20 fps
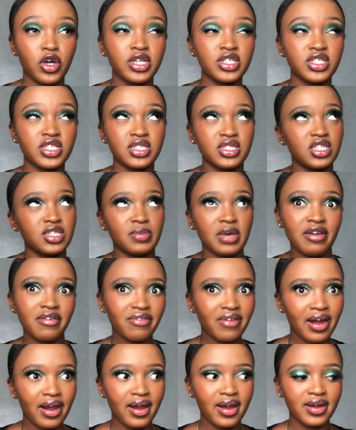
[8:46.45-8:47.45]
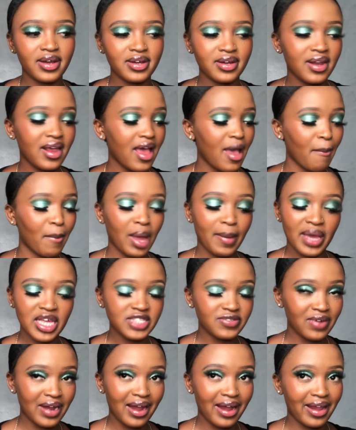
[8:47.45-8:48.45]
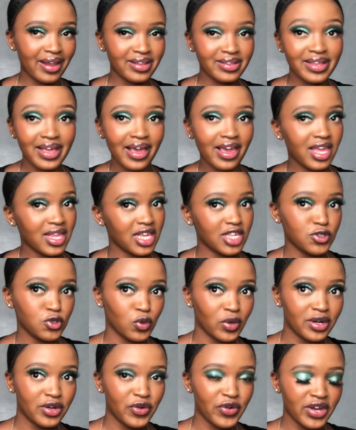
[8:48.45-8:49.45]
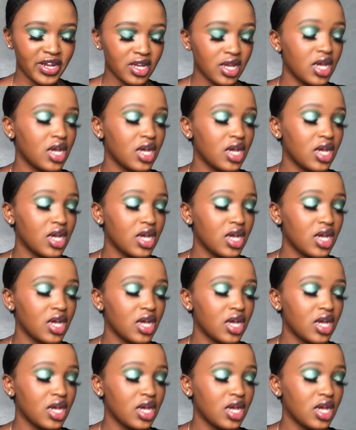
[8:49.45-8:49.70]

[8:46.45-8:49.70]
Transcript: Tracy's my friend, my best friend, in case you're wondering.